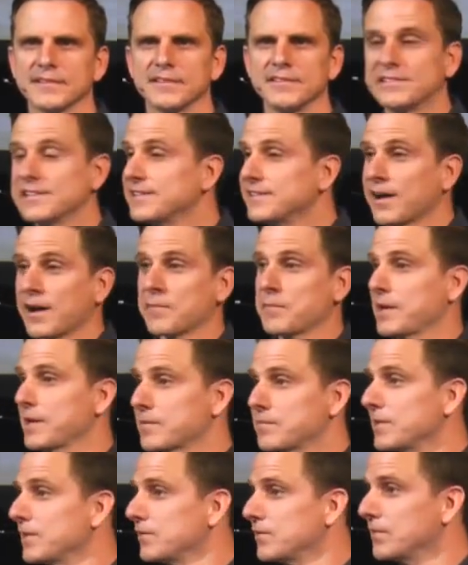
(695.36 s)
Did not make
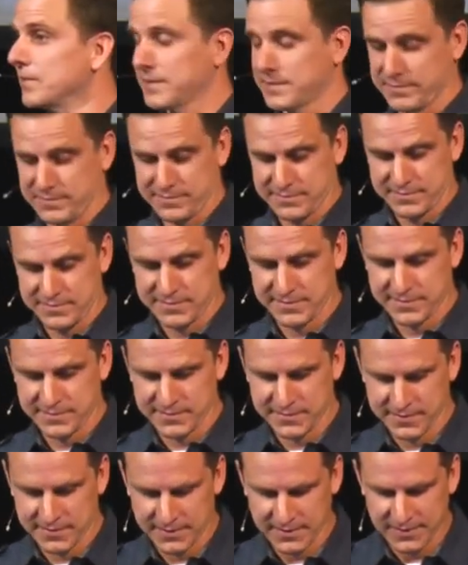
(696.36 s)
me do it.
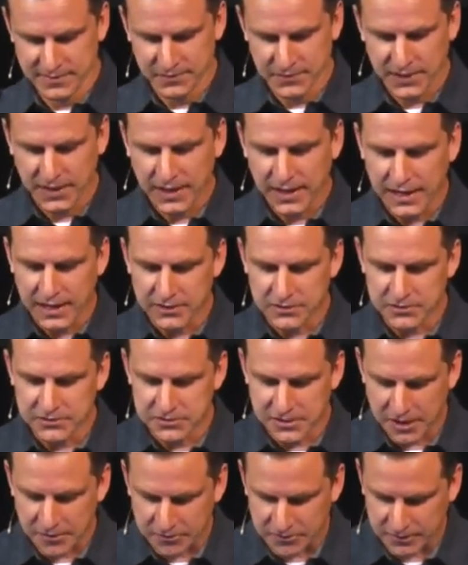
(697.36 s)
It's
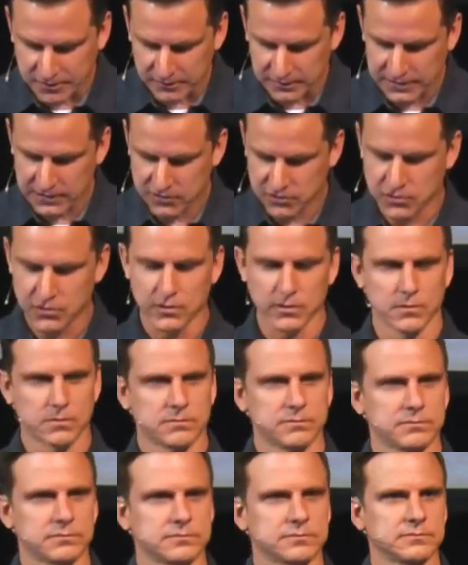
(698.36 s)
definitely true.
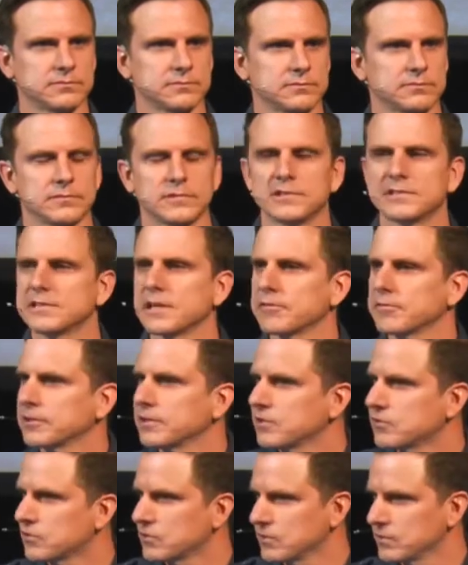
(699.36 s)
It's
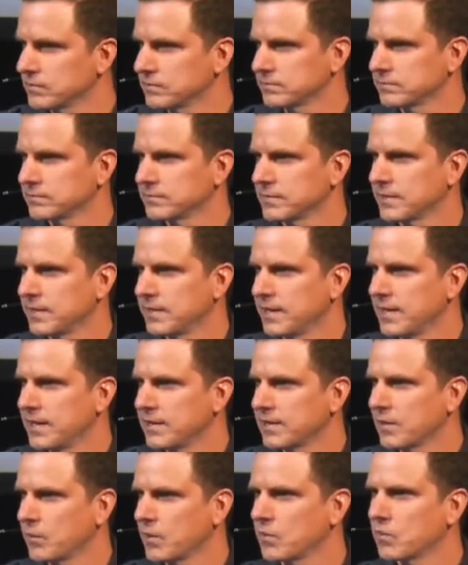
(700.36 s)
definitely true
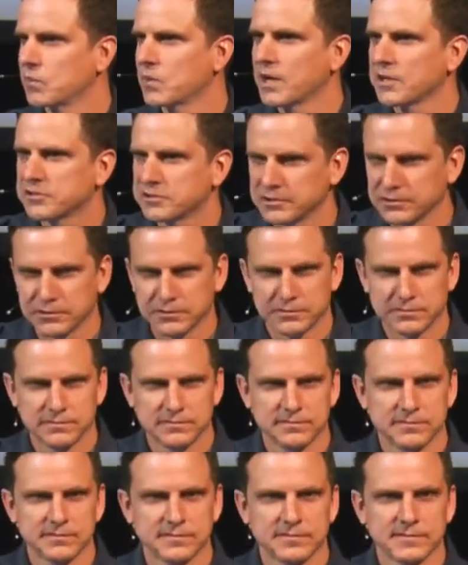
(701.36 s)
that we wrestle
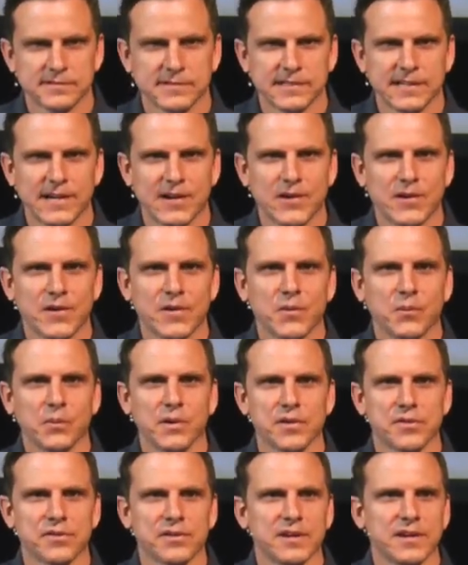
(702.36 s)

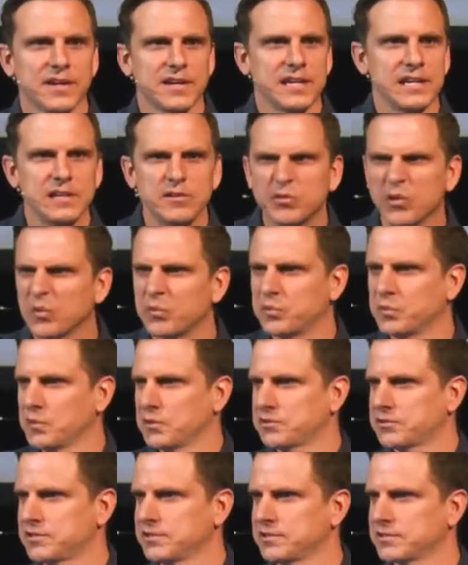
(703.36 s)
with evil
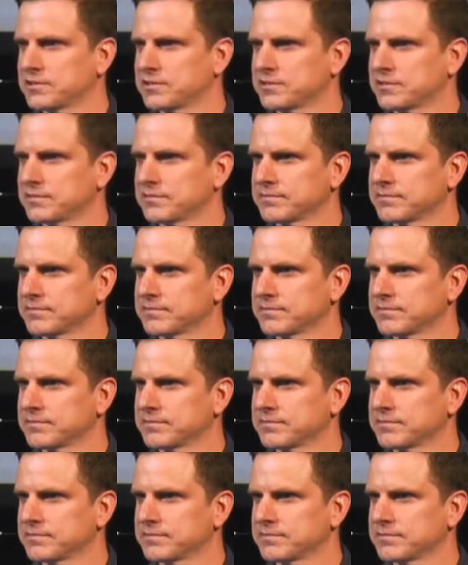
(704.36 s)
forces.